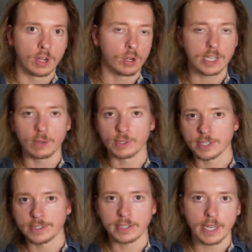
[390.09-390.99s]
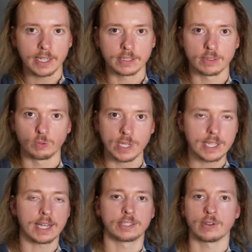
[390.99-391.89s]
Okay, what's on the test?
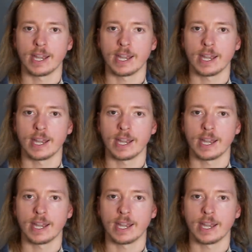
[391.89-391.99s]
Weekends,